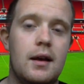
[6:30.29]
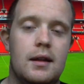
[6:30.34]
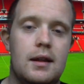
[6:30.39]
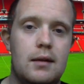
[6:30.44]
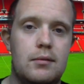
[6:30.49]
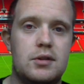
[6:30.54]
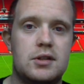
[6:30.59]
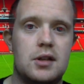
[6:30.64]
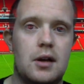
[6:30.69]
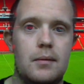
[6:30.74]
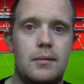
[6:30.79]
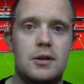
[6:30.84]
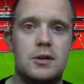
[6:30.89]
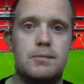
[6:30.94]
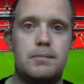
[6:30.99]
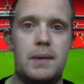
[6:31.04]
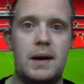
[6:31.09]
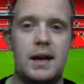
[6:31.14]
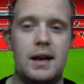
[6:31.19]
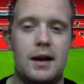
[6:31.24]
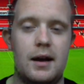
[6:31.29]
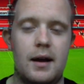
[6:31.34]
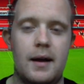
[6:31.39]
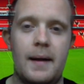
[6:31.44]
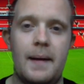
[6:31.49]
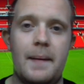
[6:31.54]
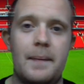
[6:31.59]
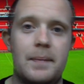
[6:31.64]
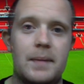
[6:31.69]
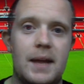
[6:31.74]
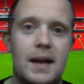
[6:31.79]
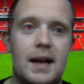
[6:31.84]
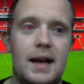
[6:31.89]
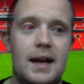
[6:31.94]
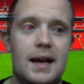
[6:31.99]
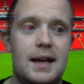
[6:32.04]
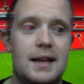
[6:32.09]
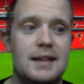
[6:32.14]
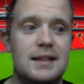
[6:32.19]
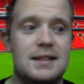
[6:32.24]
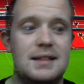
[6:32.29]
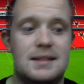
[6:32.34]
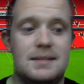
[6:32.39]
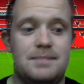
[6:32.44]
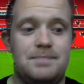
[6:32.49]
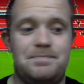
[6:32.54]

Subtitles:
They were so much better, and